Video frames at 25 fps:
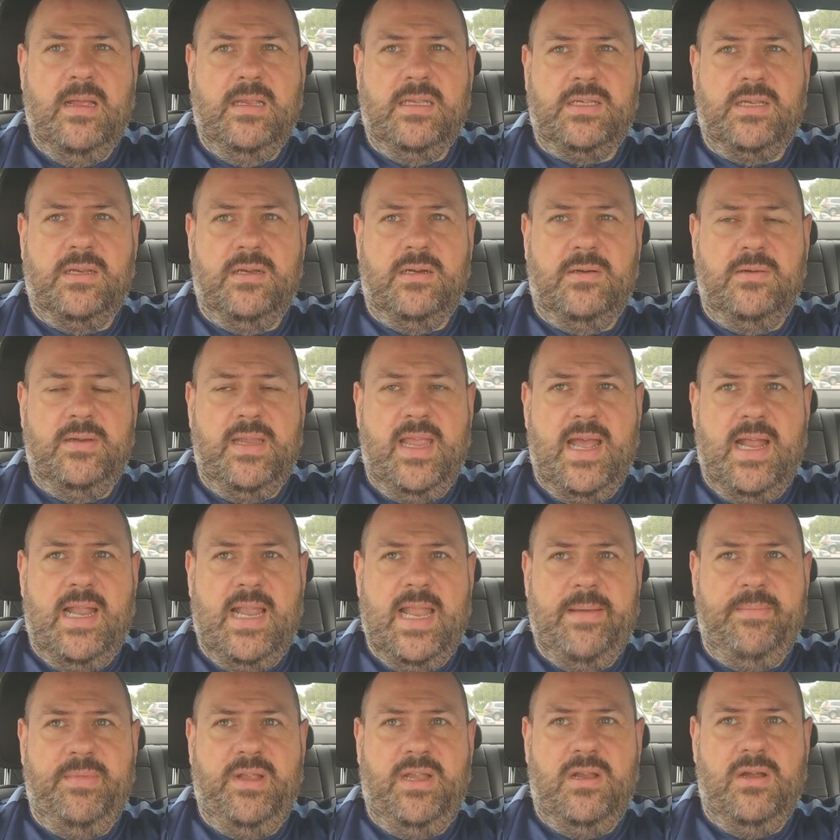So yeah,
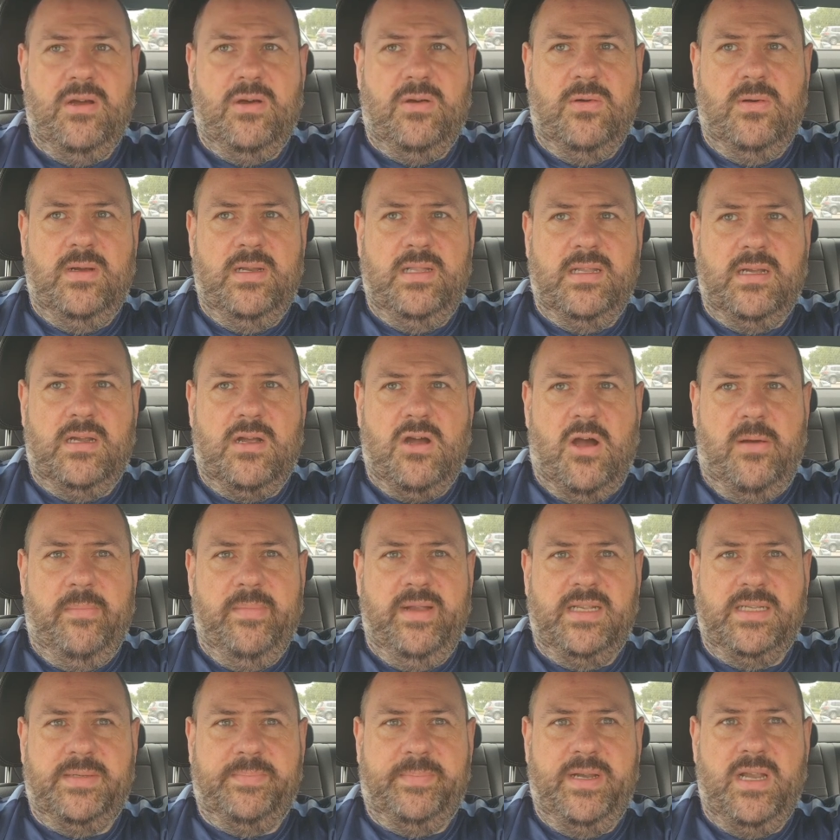let me know in the
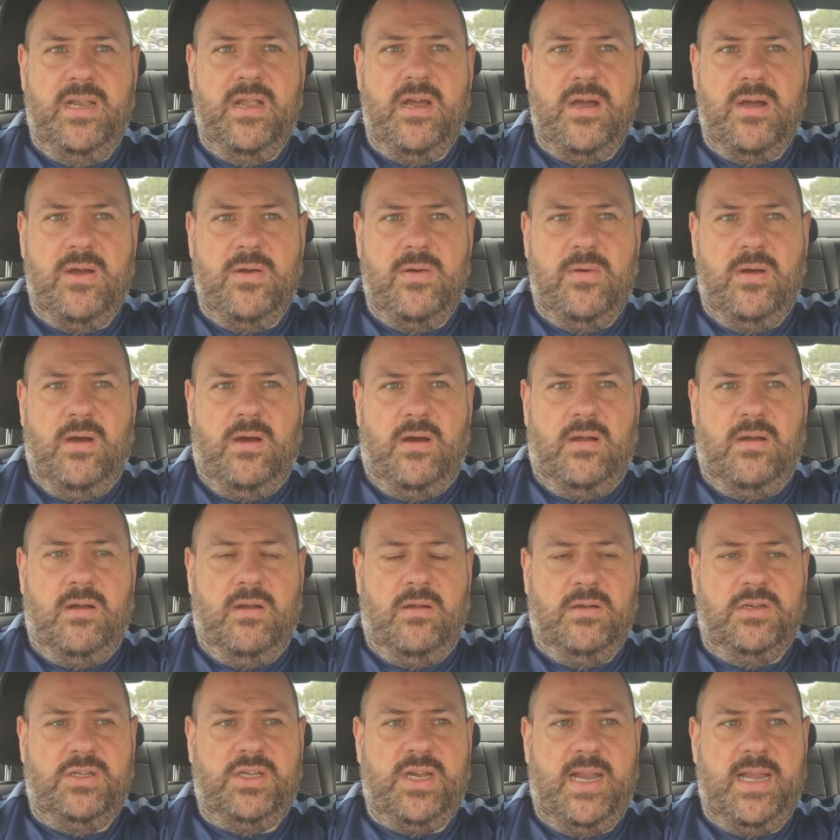comments below or
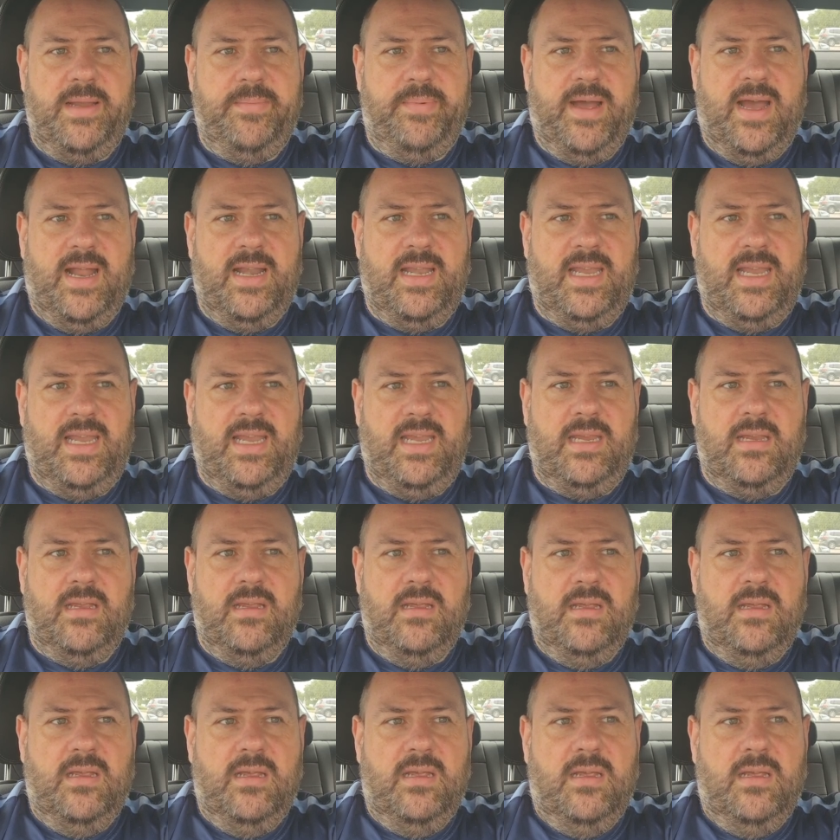on Chatty Patty